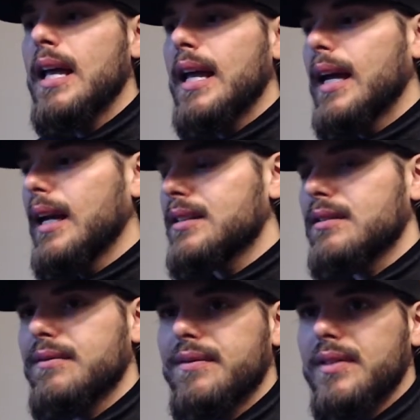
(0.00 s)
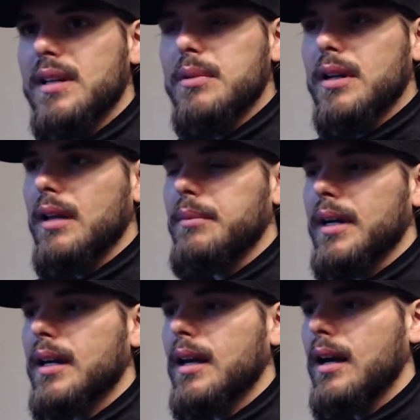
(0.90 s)
And as a female, I'm
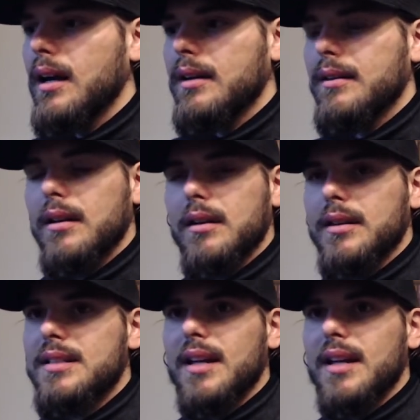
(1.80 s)
like, that's